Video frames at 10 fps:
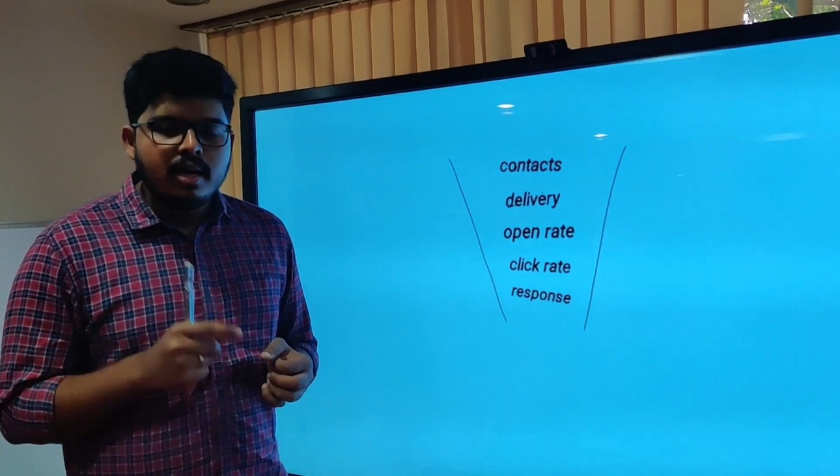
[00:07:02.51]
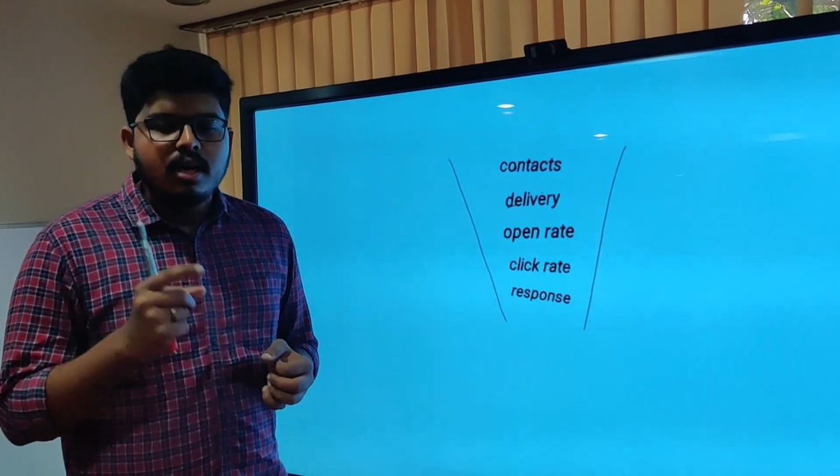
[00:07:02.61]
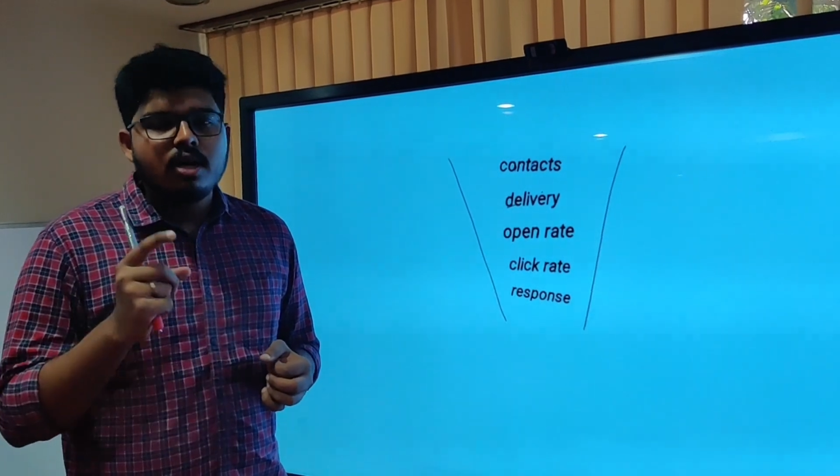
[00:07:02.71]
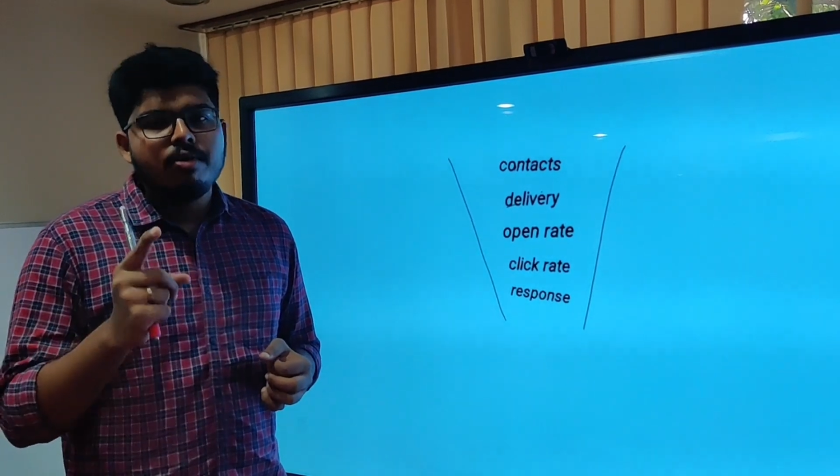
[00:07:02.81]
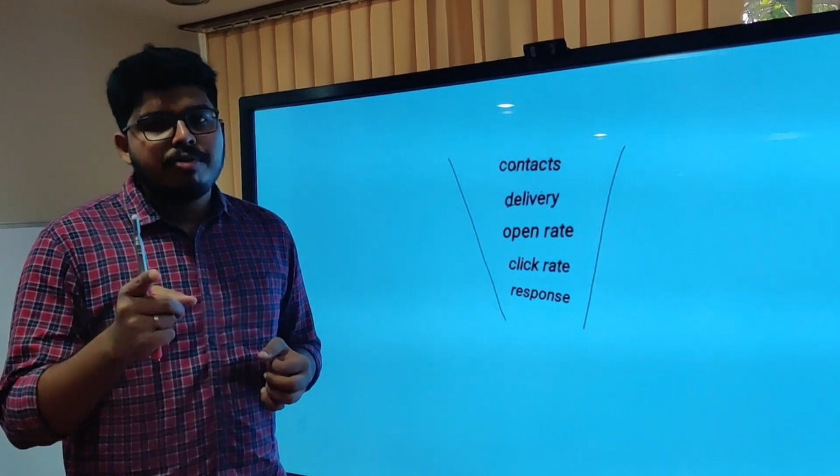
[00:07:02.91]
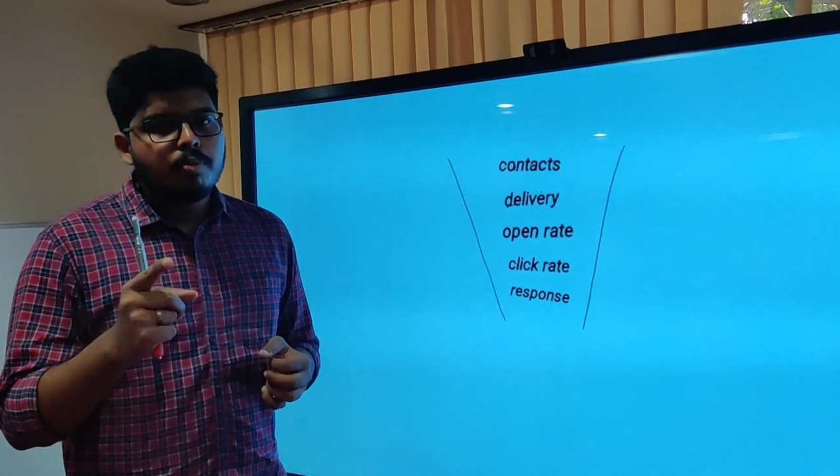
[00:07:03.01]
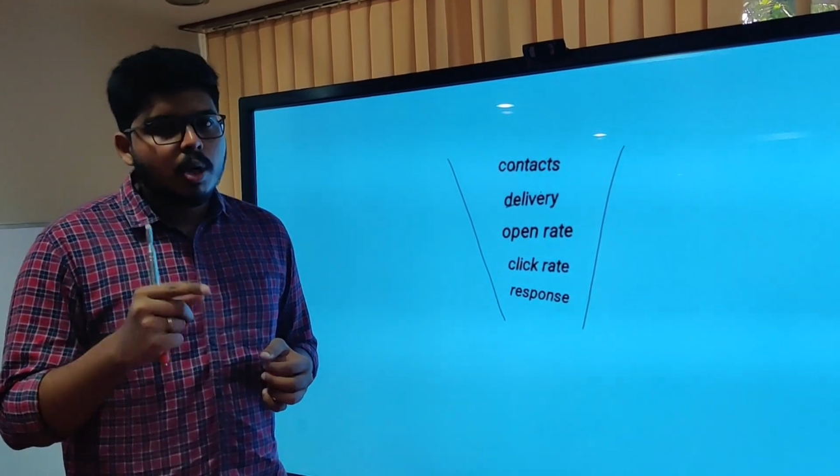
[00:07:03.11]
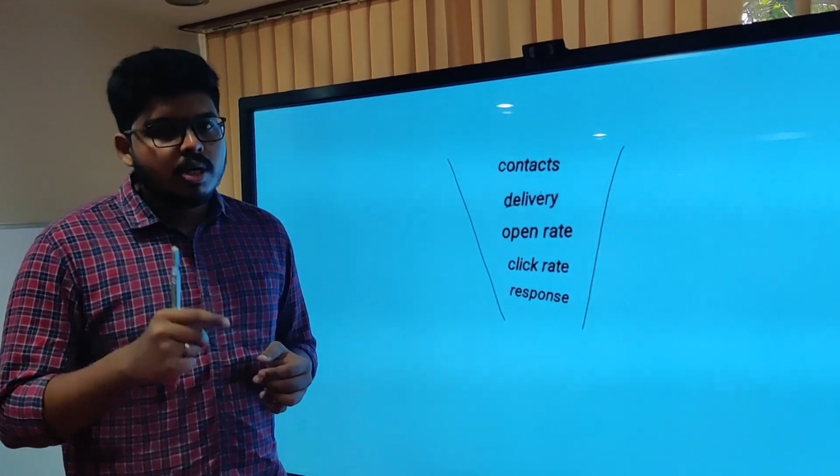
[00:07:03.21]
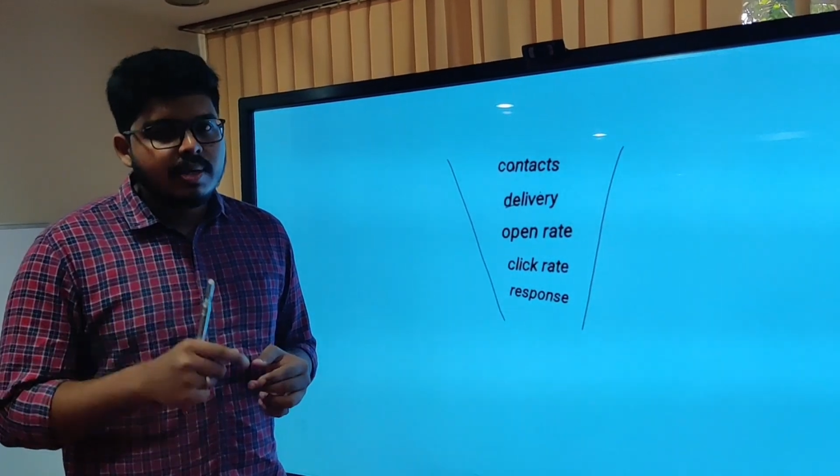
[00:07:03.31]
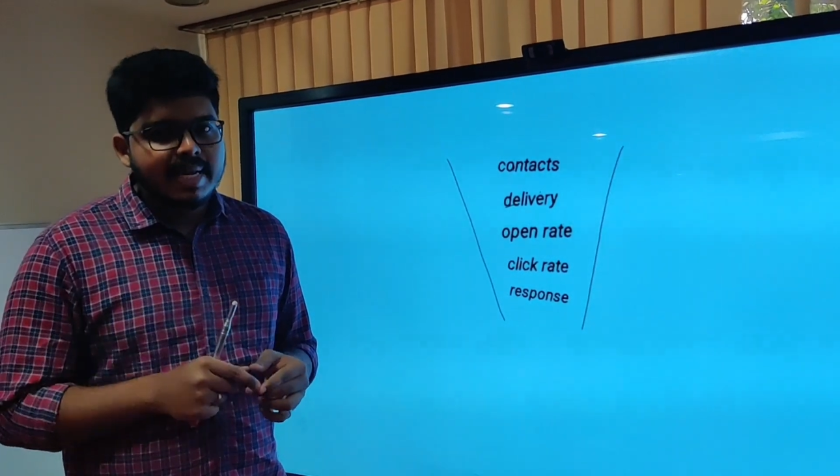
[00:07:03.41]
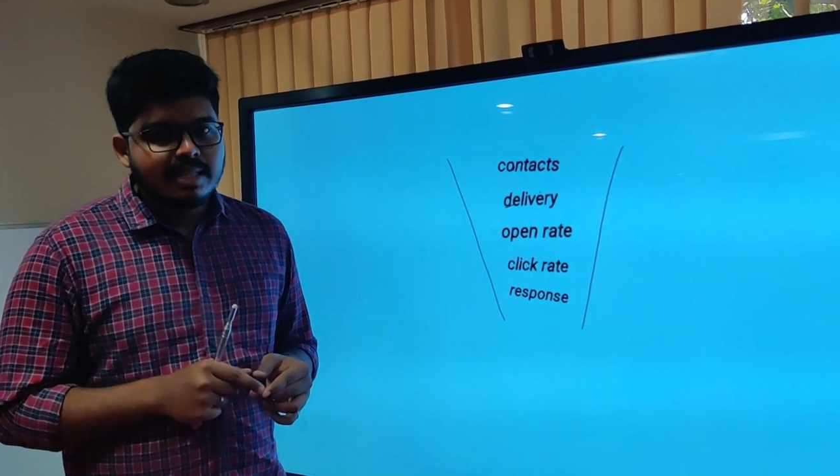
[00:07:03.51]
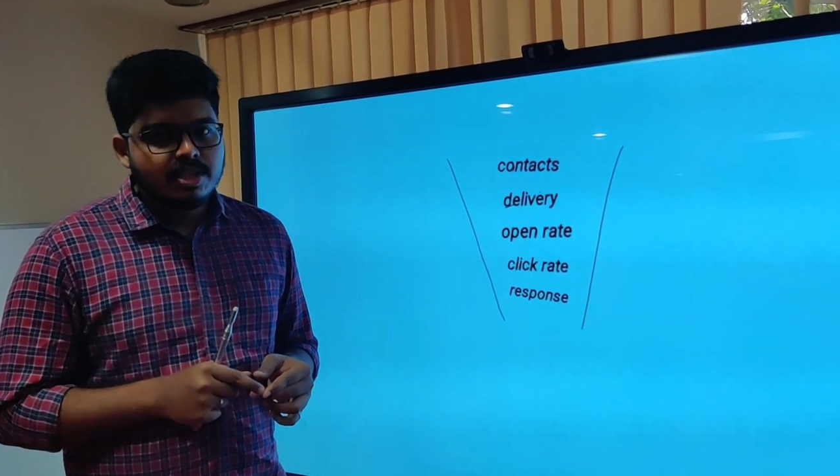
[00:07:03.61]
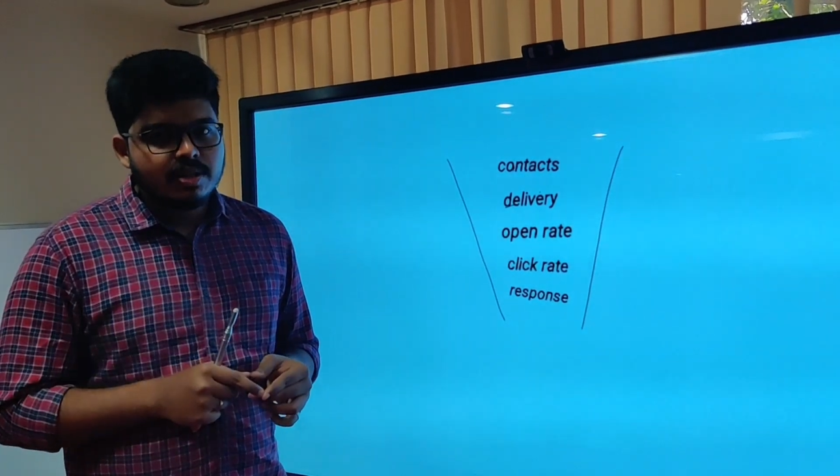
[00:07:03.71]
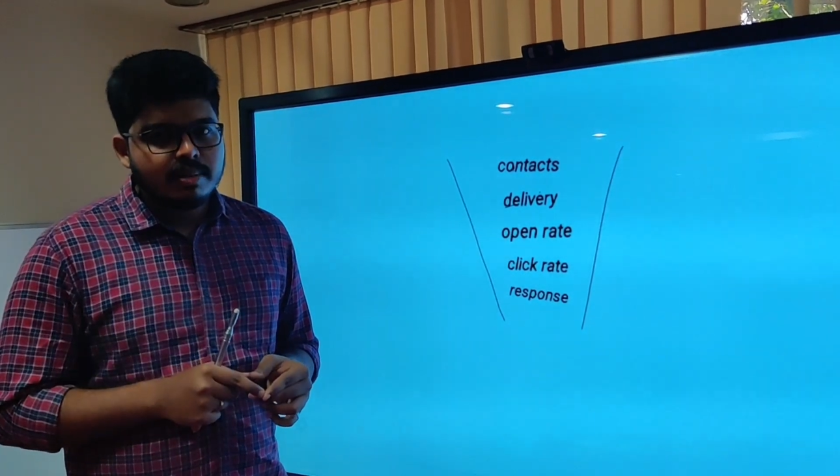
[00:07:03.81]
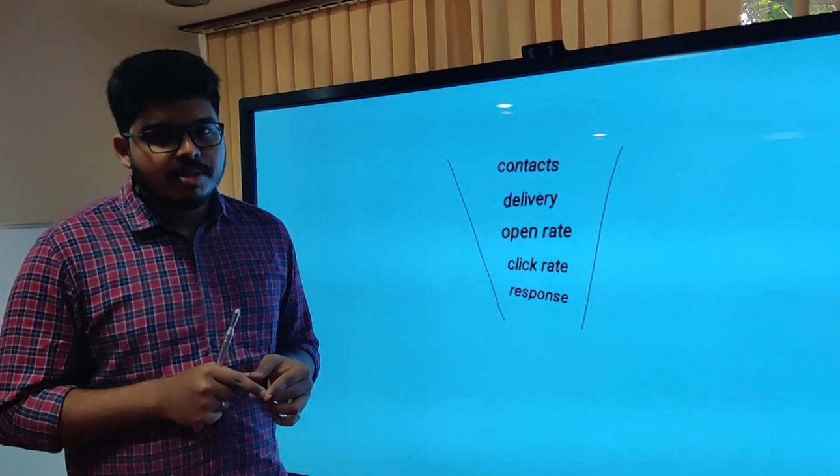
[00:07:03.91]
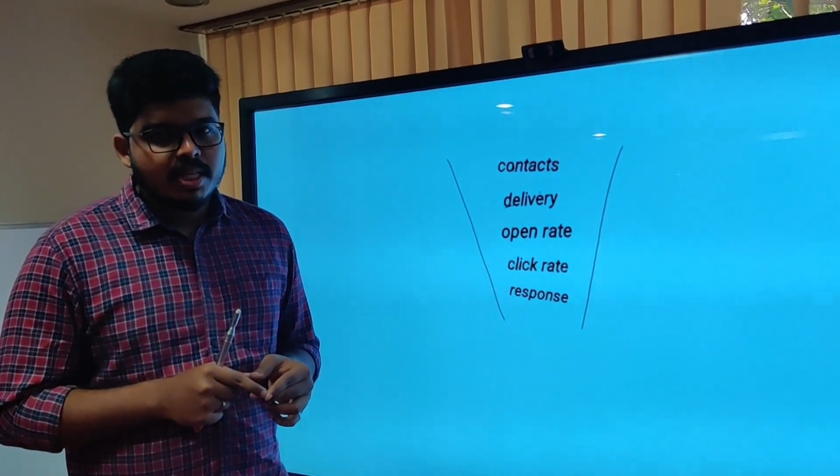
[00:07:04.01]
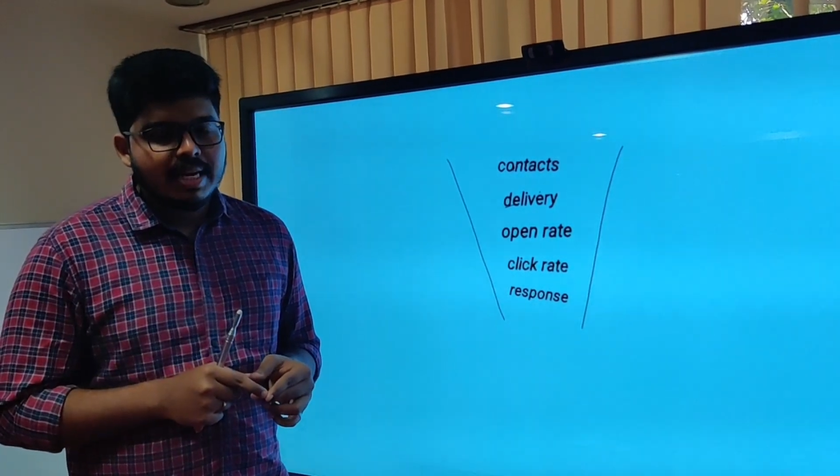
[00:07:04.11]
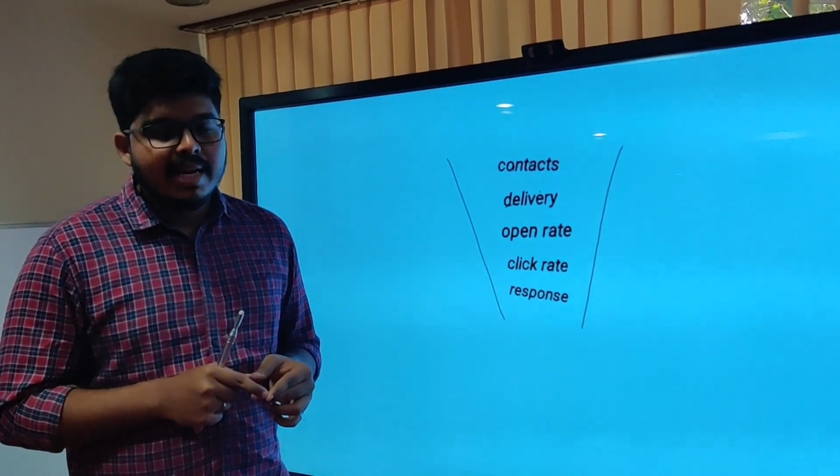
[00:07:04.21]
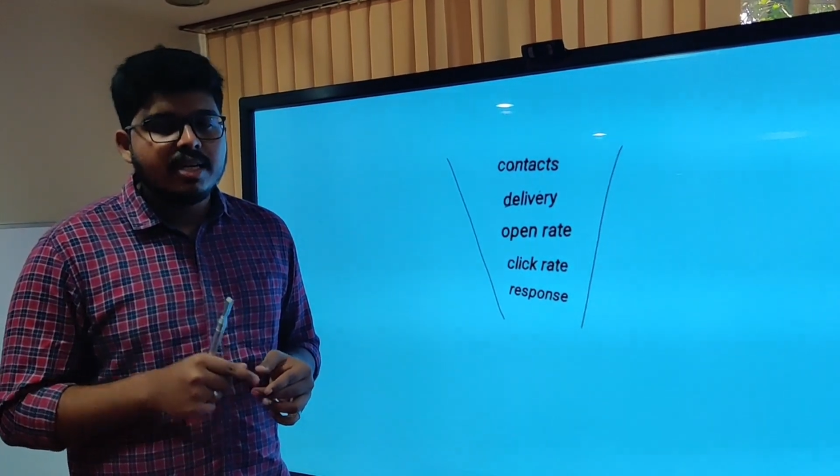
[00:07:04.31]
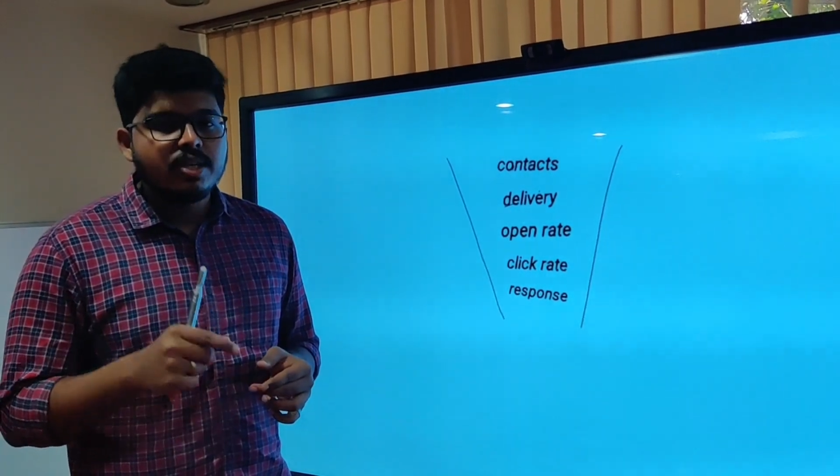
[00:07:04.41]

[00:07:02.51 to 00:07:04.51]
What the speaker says: Now, if you want to test your subject line,